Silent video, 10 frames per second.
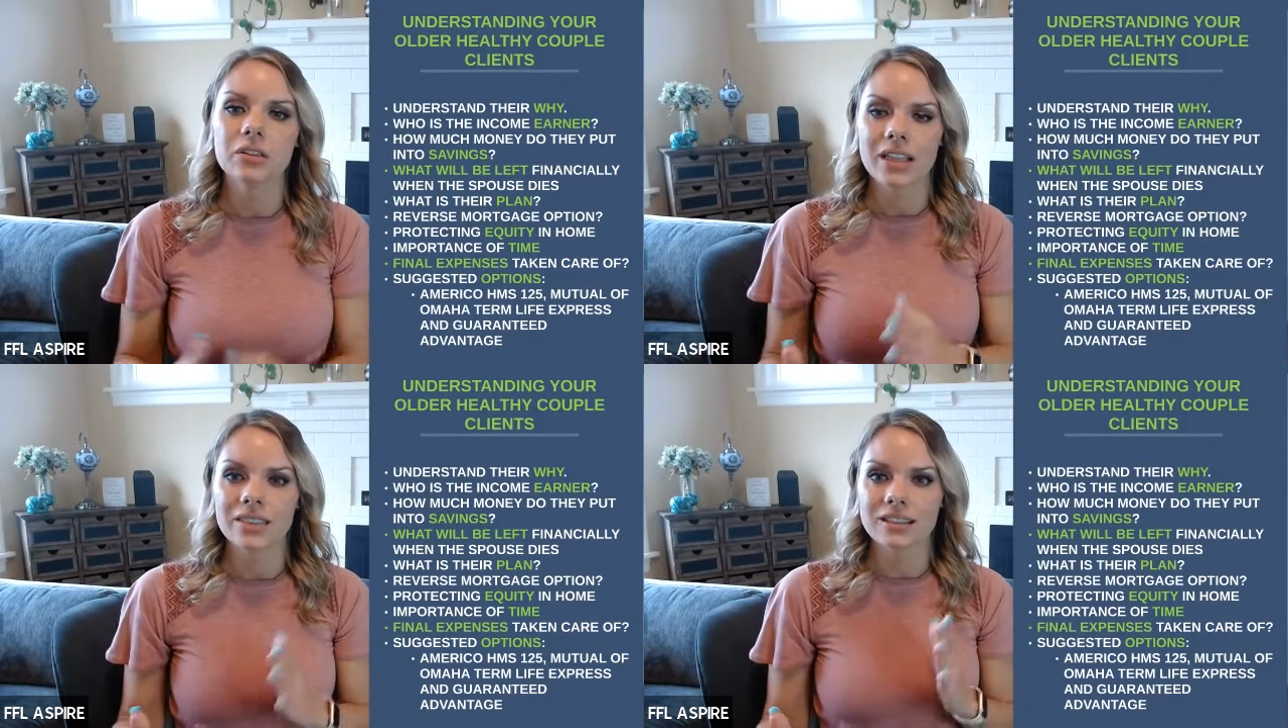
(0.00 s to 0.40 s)

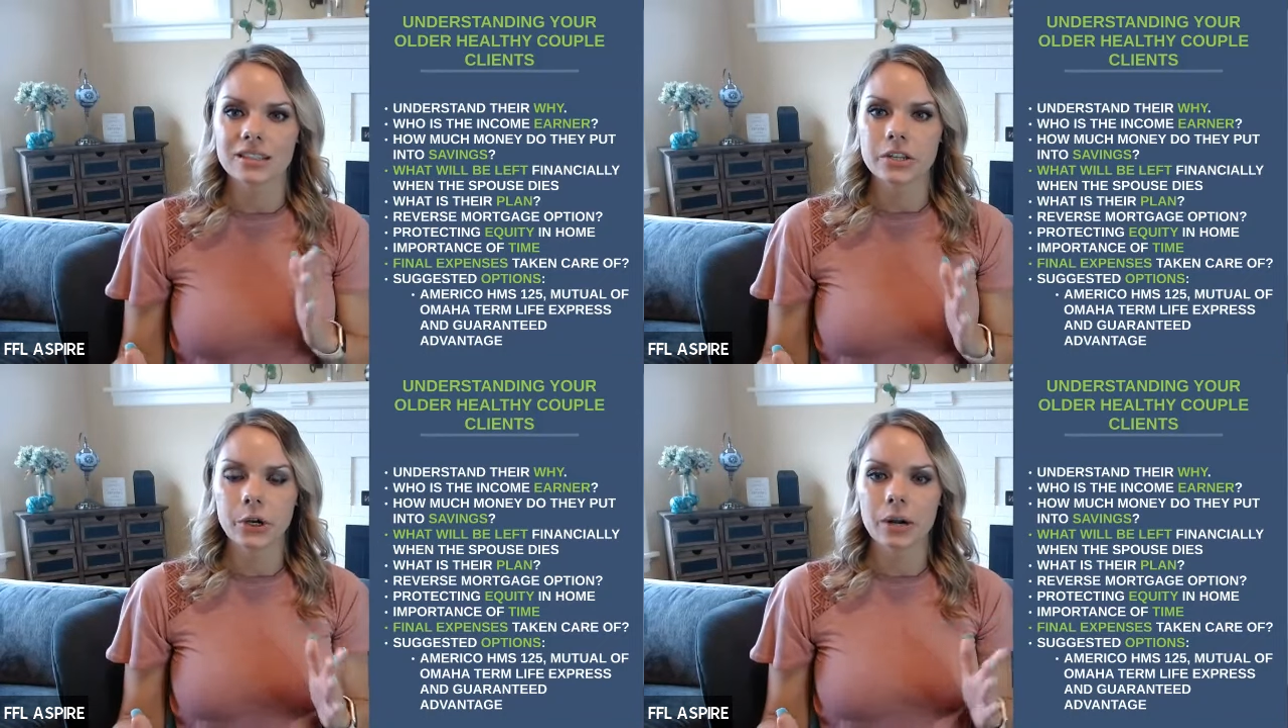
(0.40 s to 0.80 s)

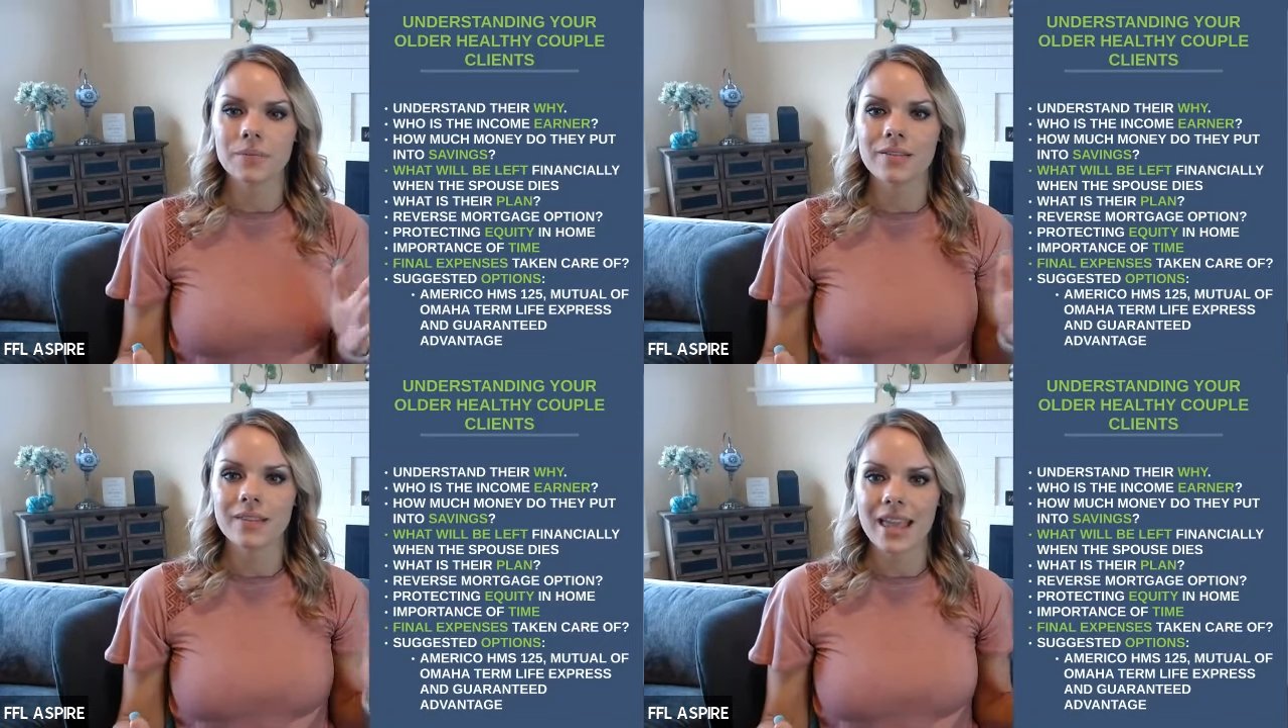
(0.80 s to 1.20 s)

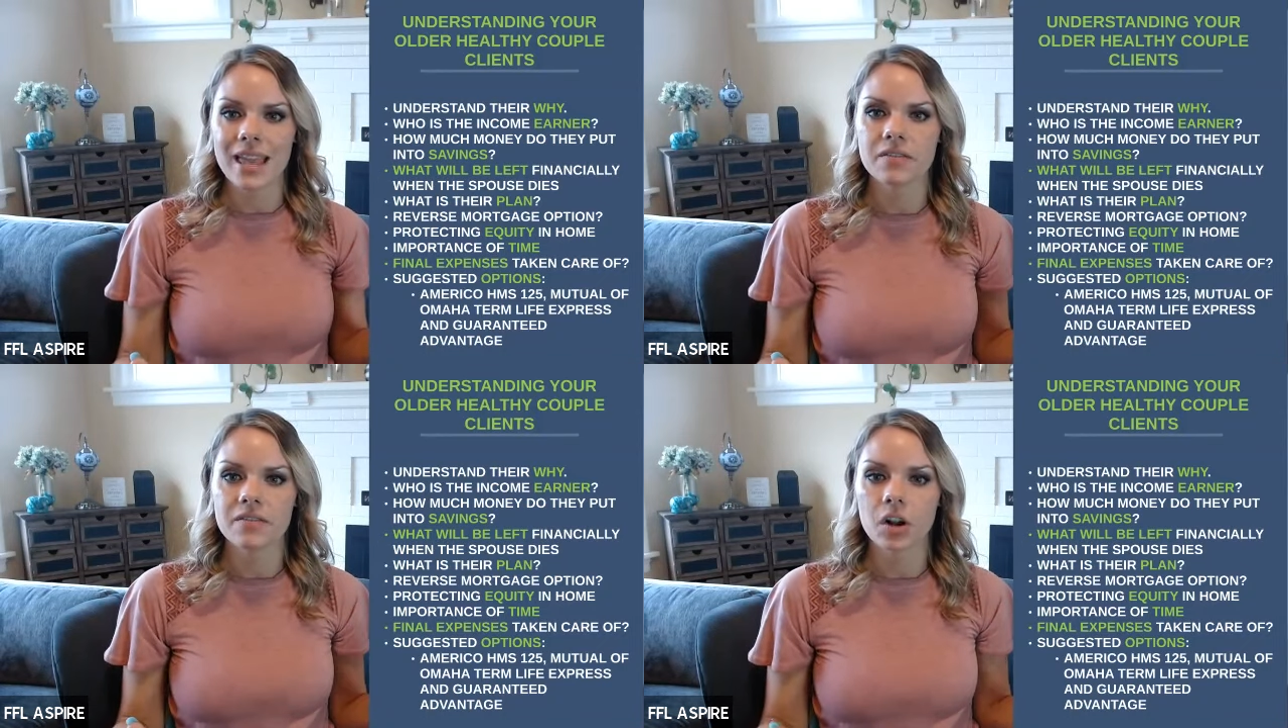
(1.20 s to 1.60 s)
the
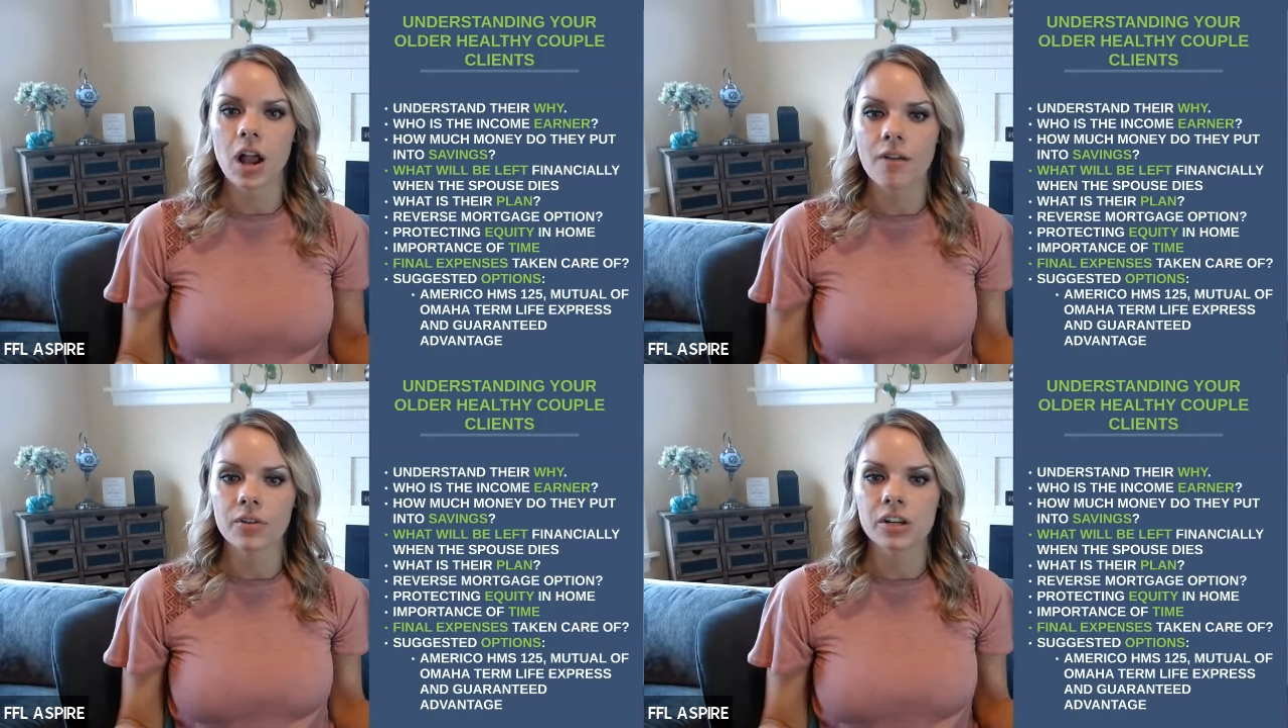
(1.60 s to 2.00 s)
length of their
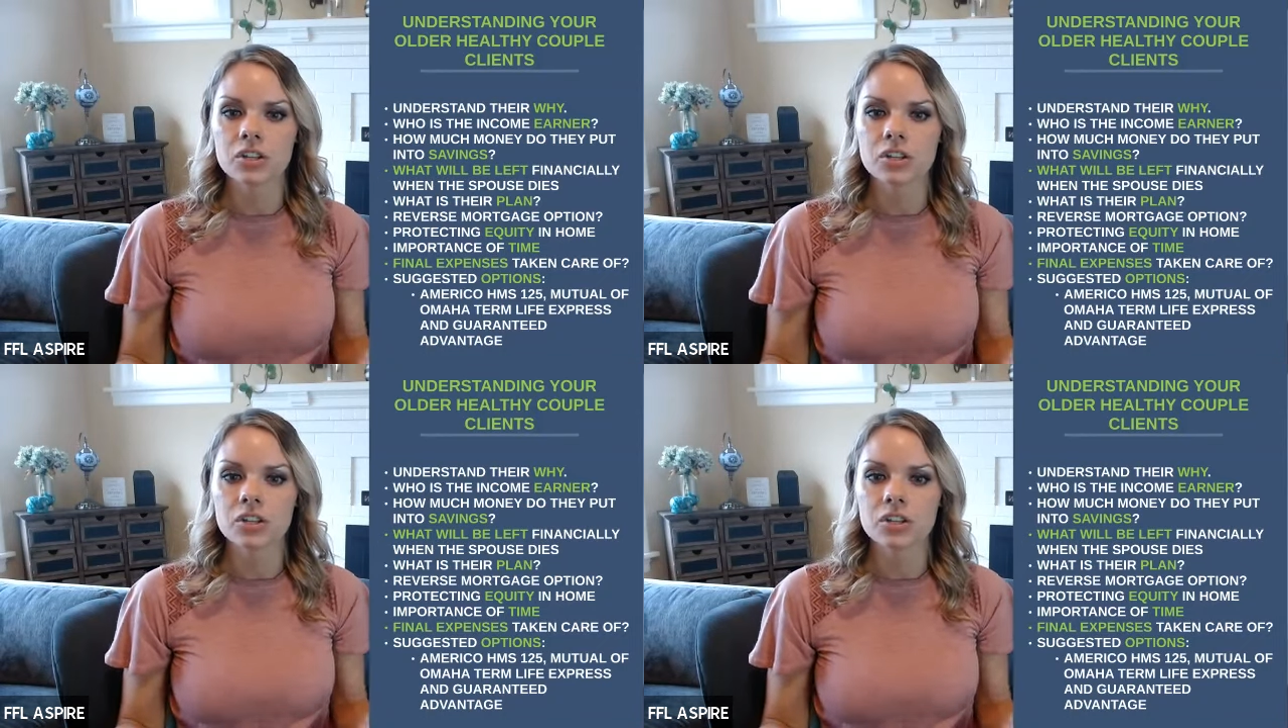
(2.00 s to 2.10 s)
coverage.